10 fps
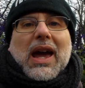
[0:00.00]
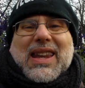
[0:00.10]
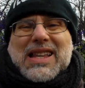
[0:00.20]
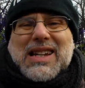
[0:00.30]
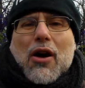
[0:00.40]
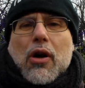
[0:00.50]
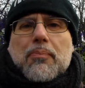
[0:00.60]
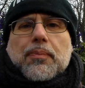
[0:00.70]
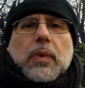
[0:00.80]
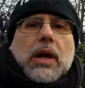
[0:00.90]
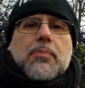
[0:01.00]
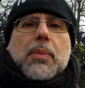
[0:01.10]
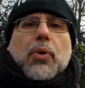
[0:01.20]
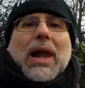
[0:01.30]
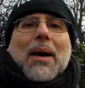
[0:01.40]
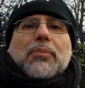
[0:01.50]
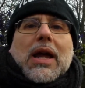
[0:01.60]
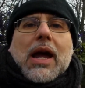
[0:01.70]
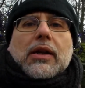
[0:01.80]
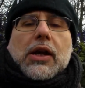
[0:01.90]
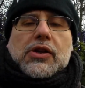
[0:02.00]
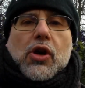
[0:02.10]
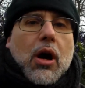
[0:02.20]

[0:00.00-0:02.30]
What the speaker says: And that's how I keep people updated.